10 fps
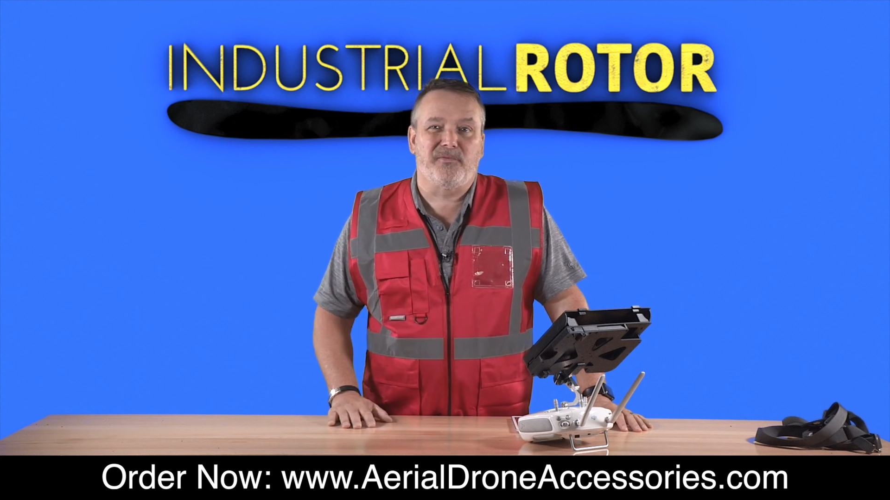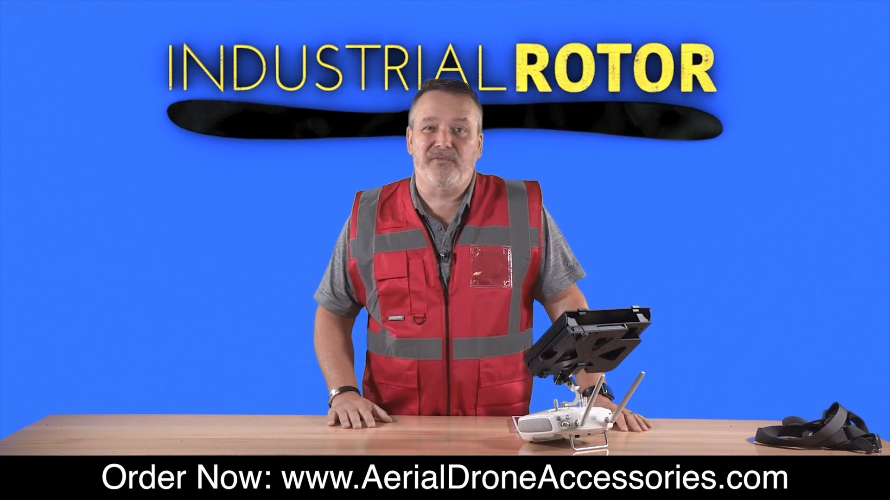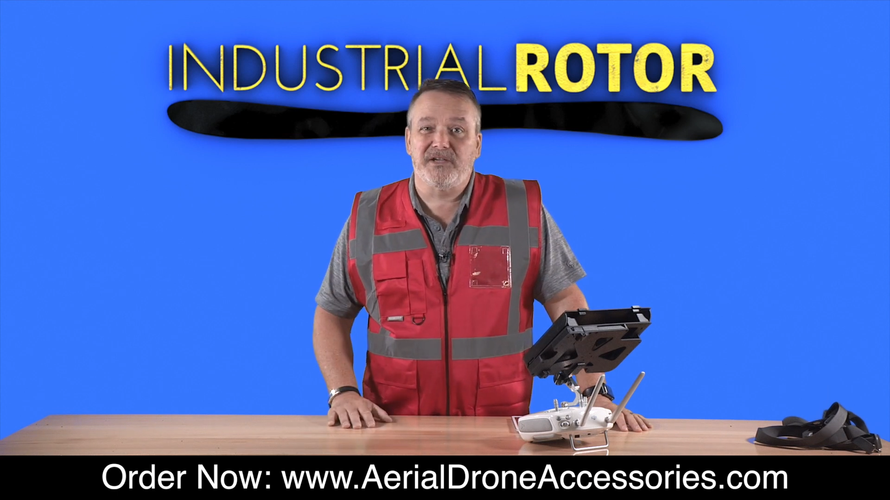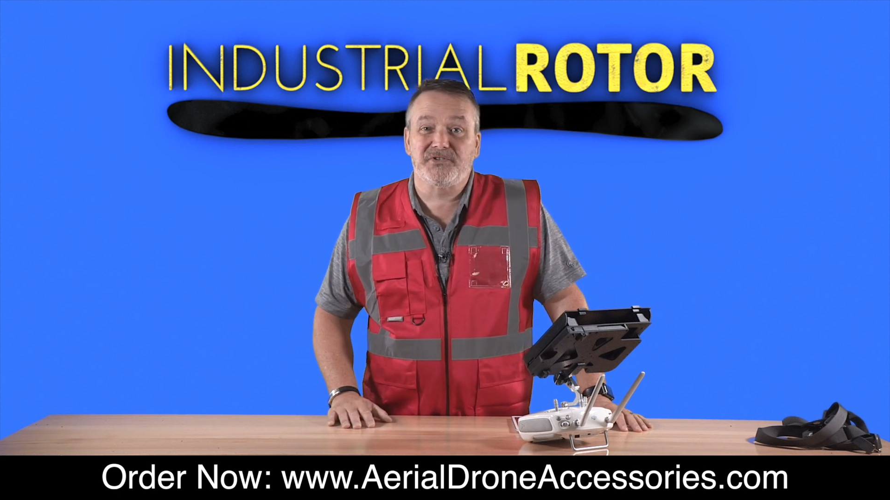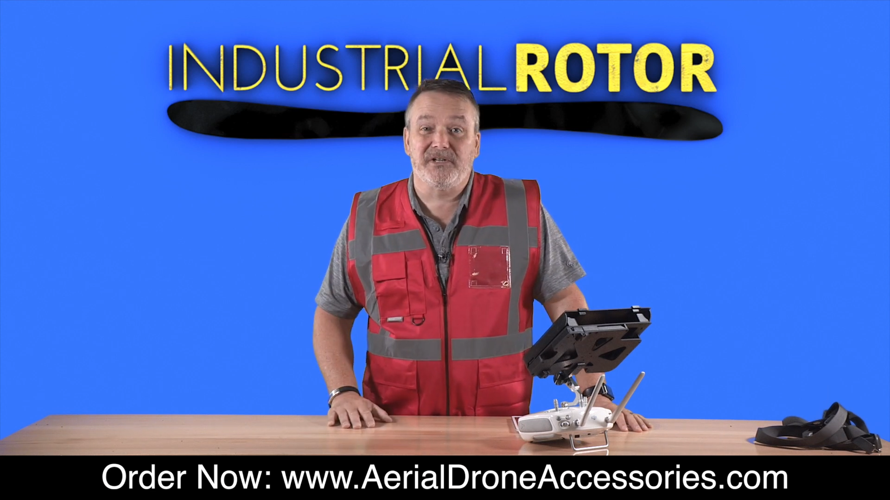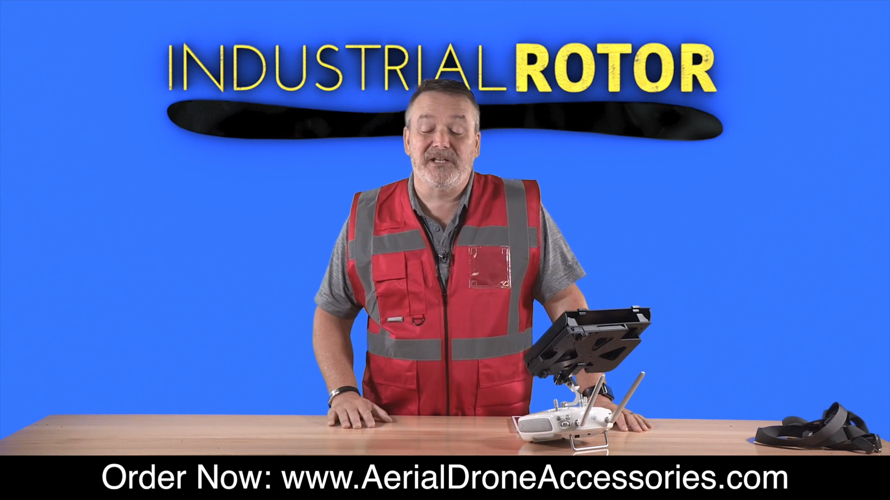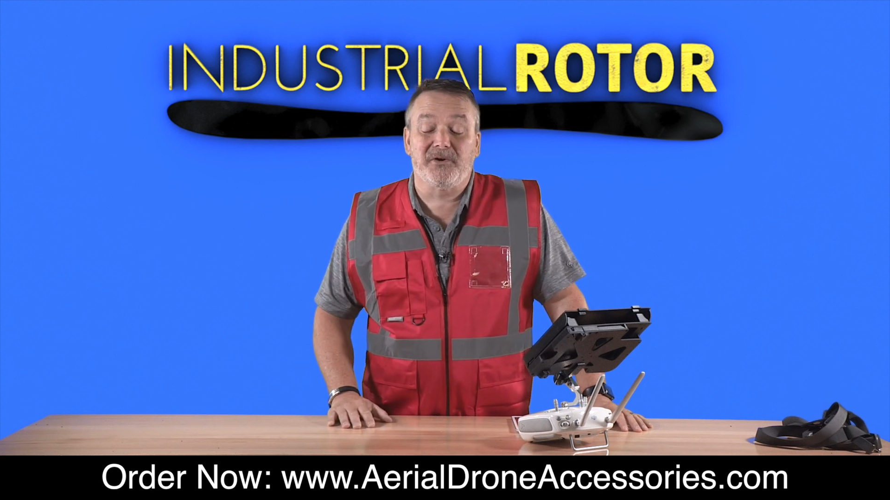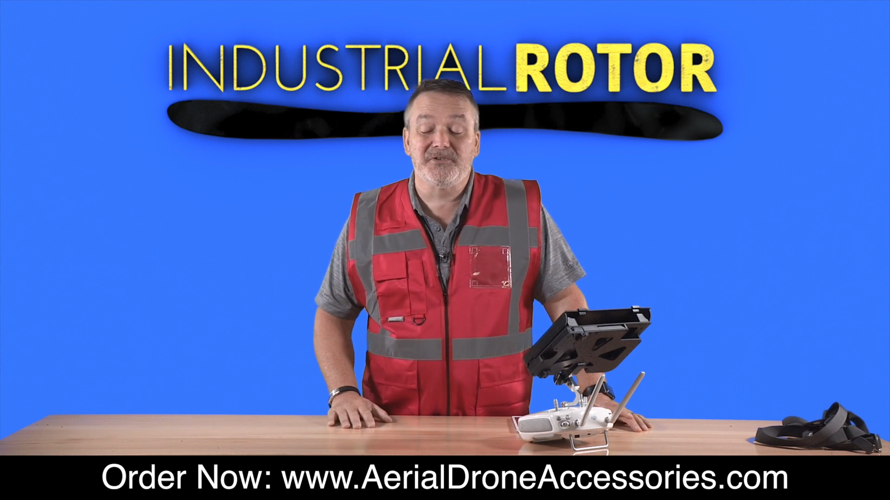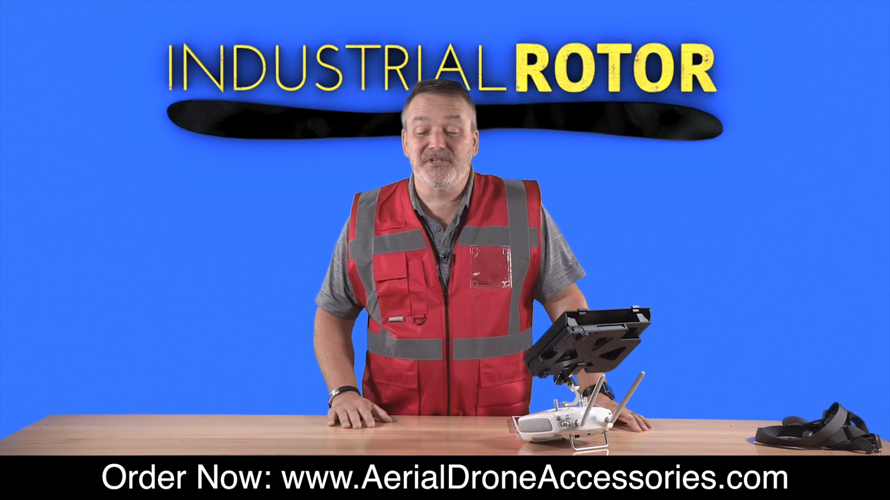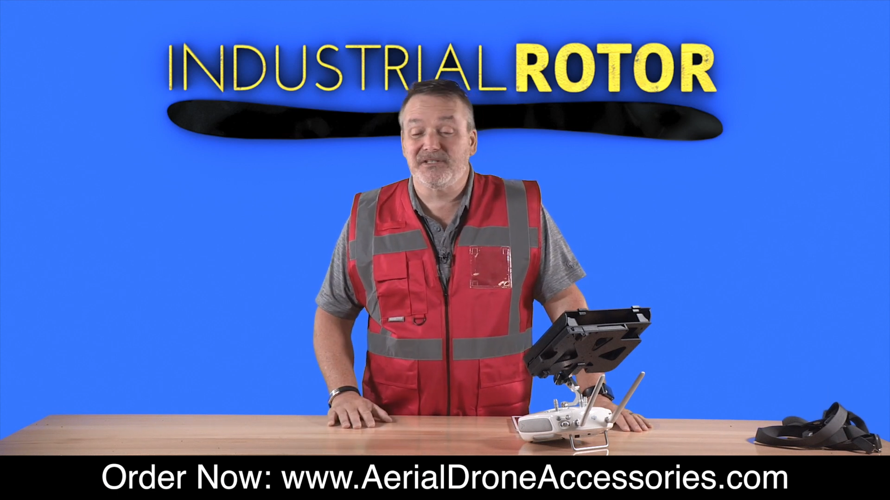
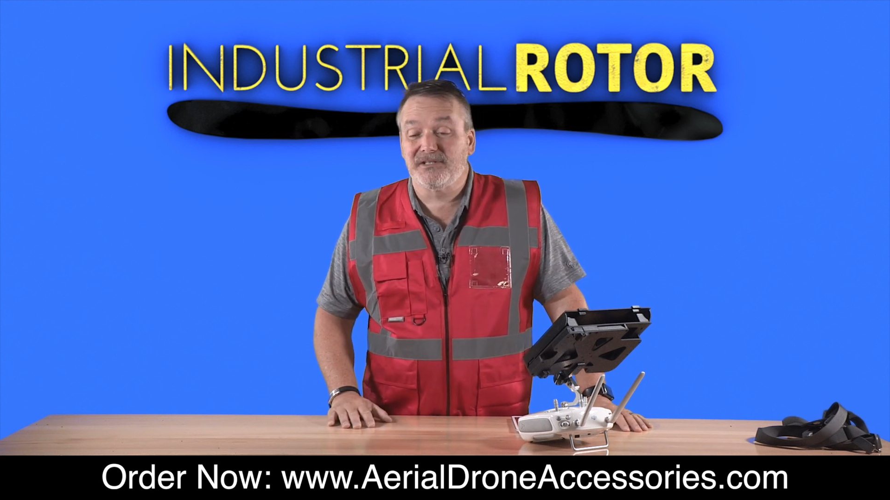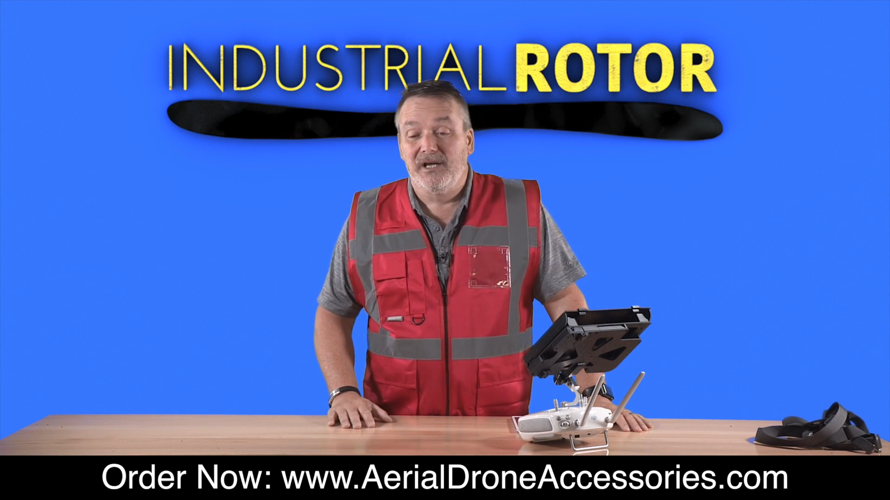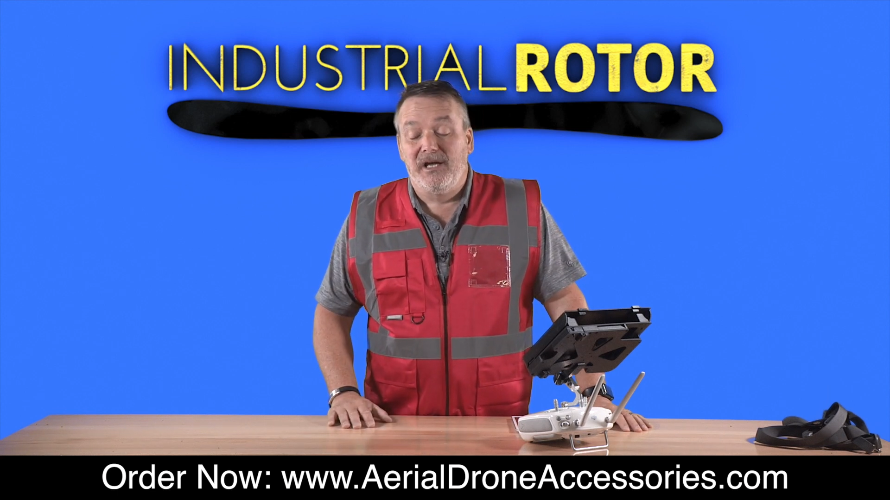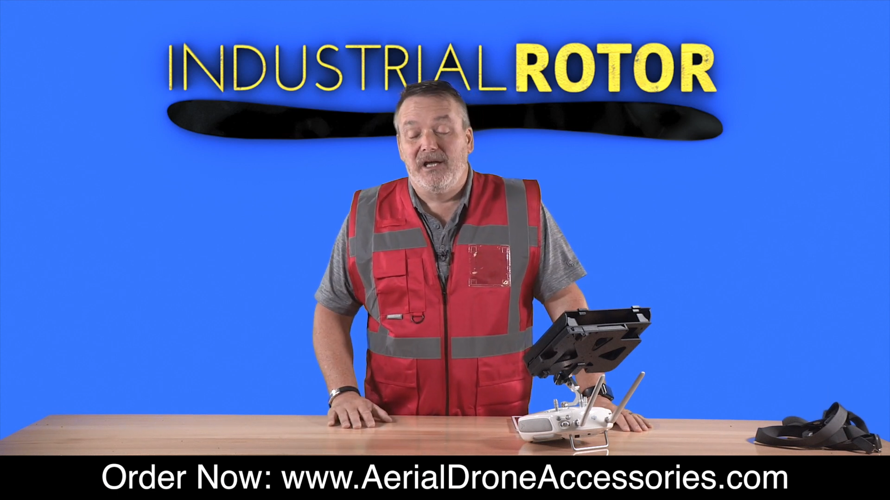professionally or just